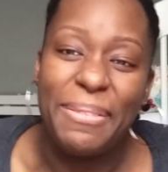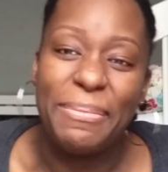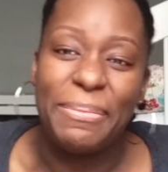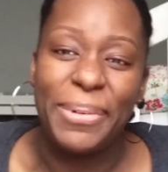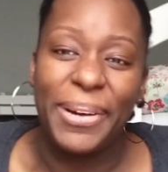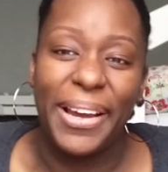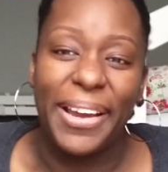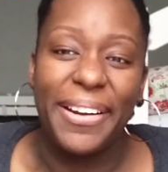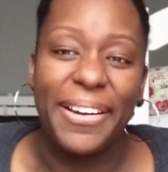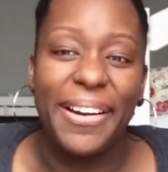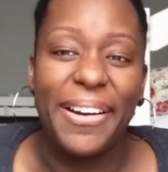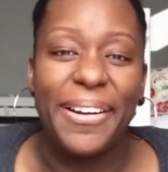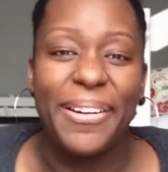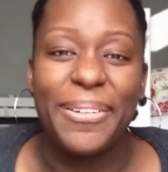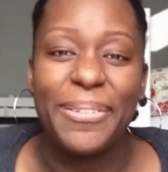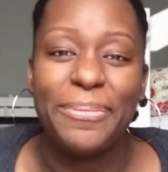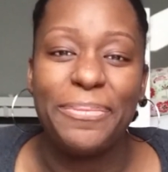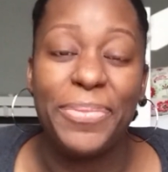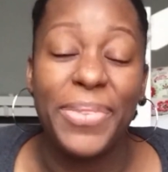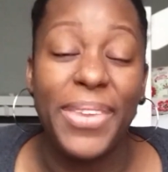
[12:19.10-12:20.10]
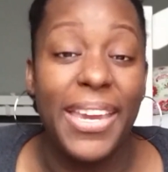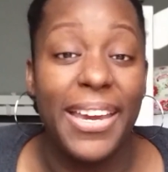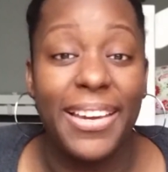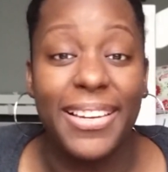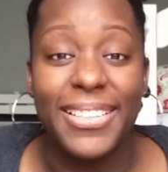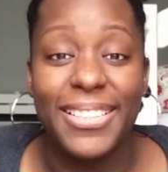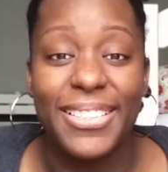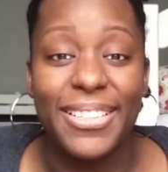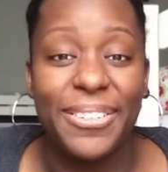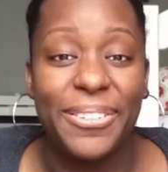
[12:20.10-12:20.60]
But
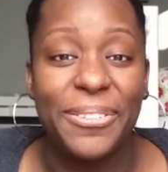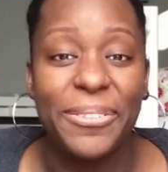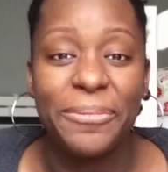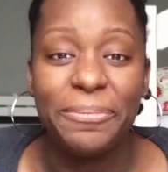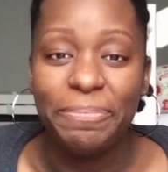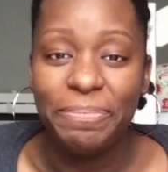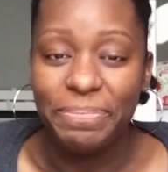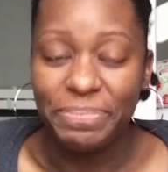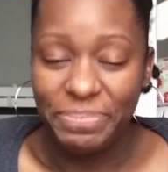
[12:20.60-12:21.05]
yeah, so